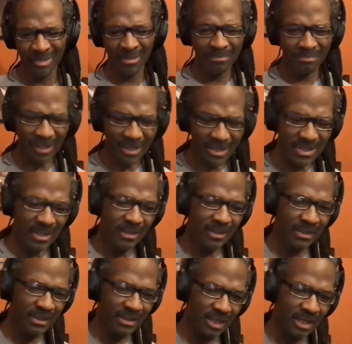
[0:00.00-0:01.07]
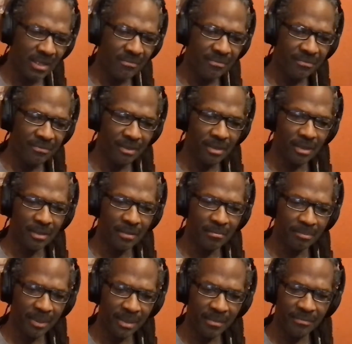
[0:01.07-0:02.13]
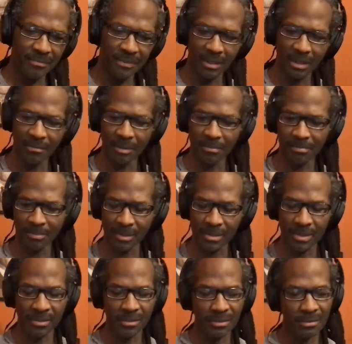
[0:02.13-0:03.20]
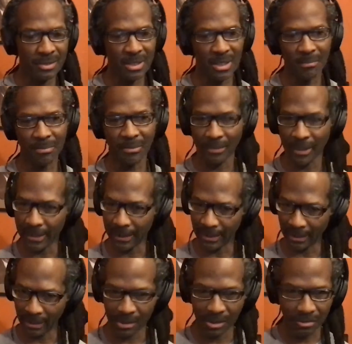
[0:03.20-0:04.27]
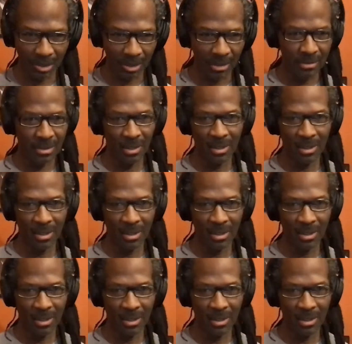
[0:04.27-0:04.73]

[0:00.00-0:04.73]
basically done for the benefit of the person who's separating these drugs.